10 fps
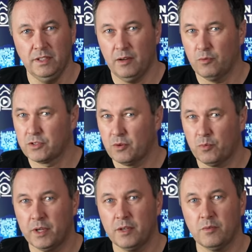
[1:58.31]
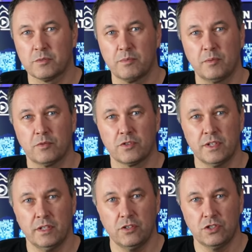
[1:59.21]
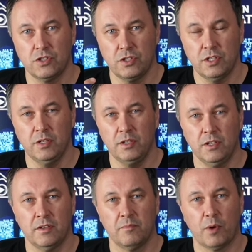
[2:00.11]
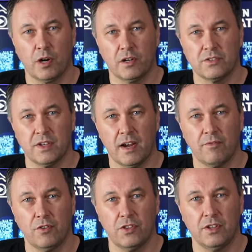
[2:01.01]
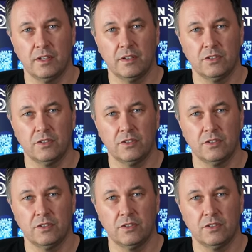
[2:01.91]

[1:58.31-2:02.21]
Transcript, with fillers: That was the way it was being presented. She markets everything.